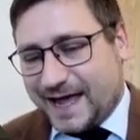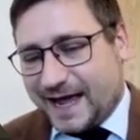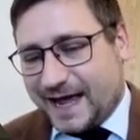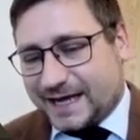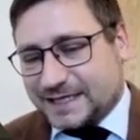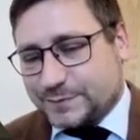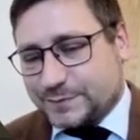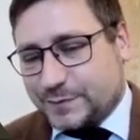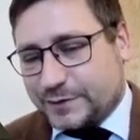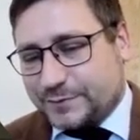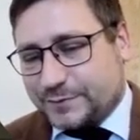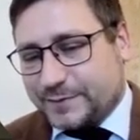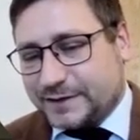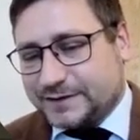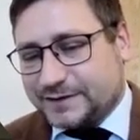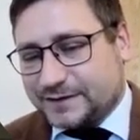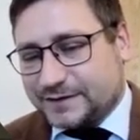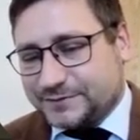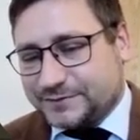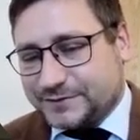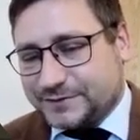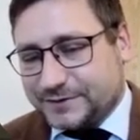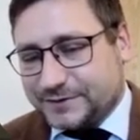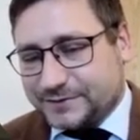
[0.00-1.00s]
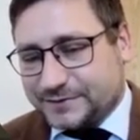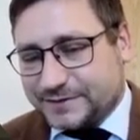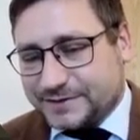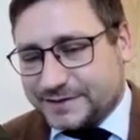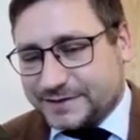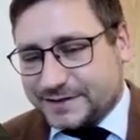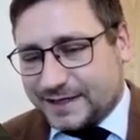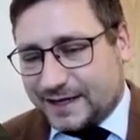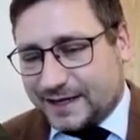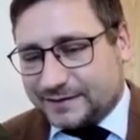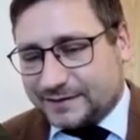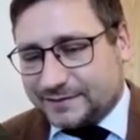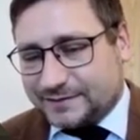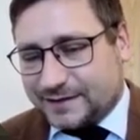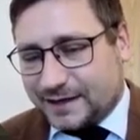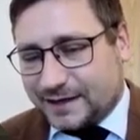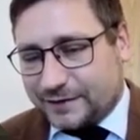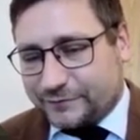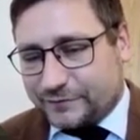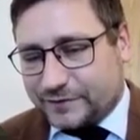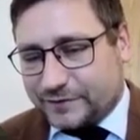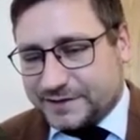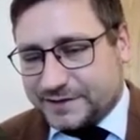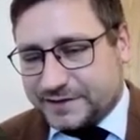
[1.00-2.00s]
experimental theories, and
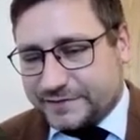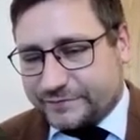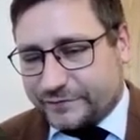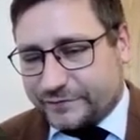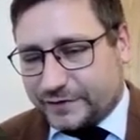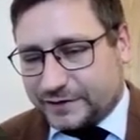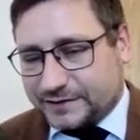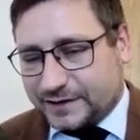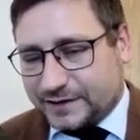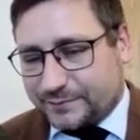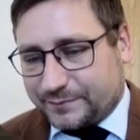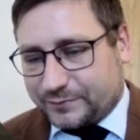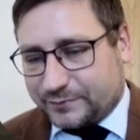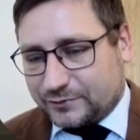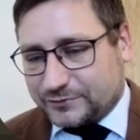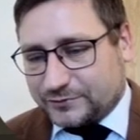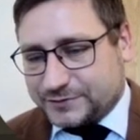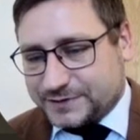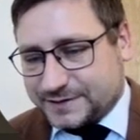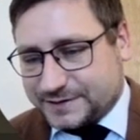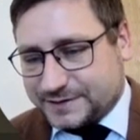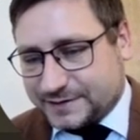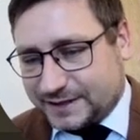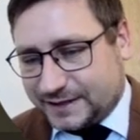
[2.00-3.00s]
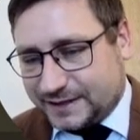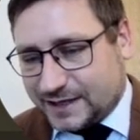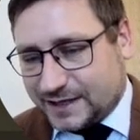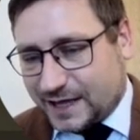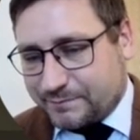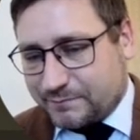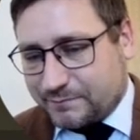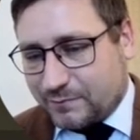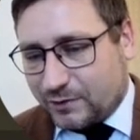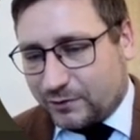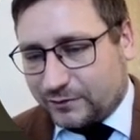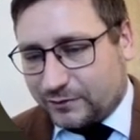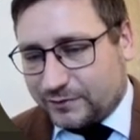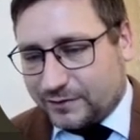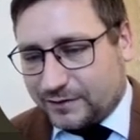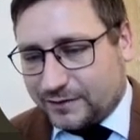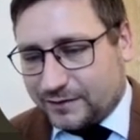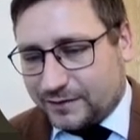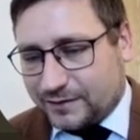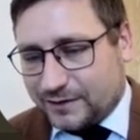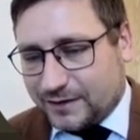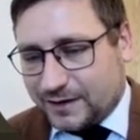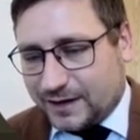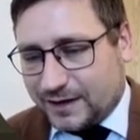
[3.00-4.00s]
diversified approaches in a more
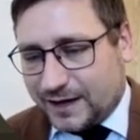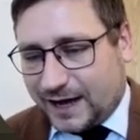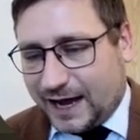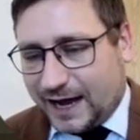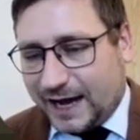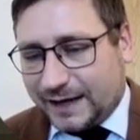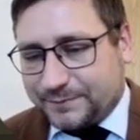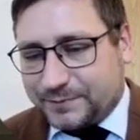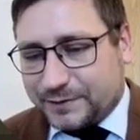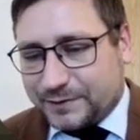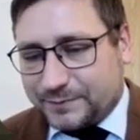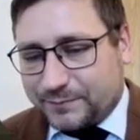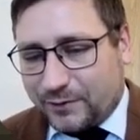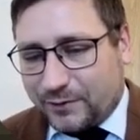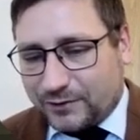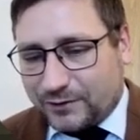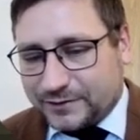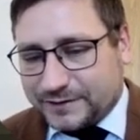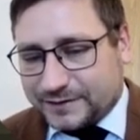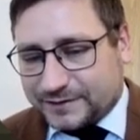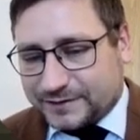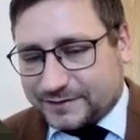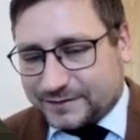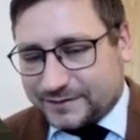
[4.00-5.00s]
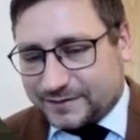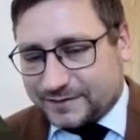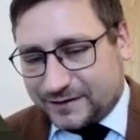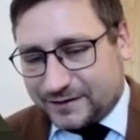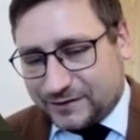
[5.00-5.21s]
hyperbolic,